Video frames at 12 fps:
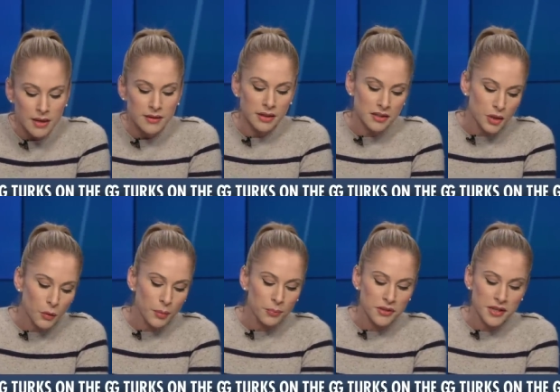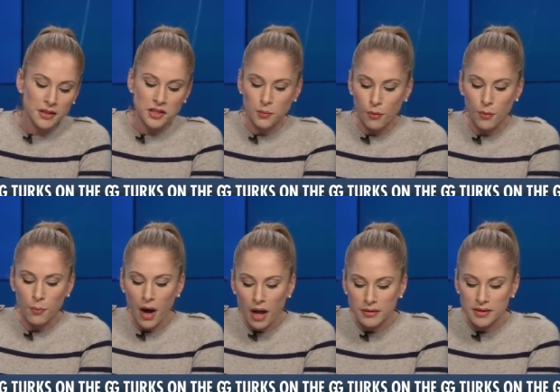61% support
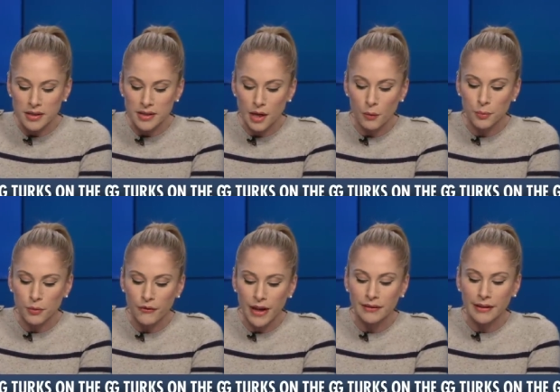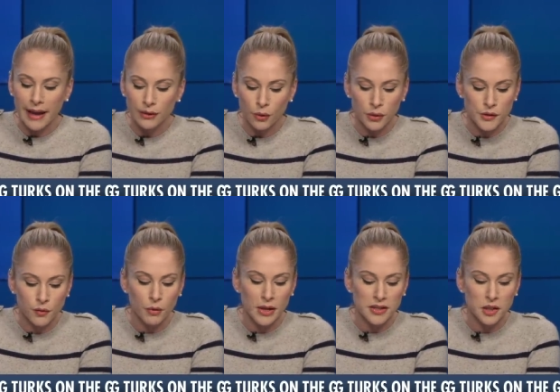policies that would prevent landlords
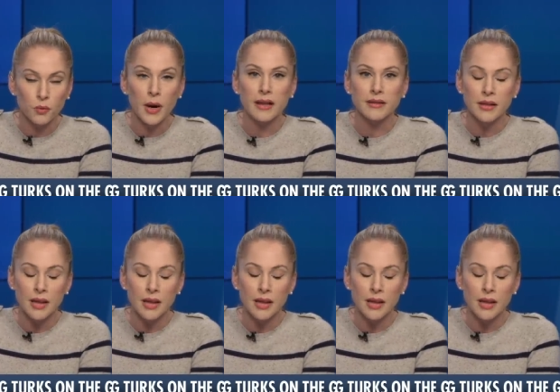from raising rent.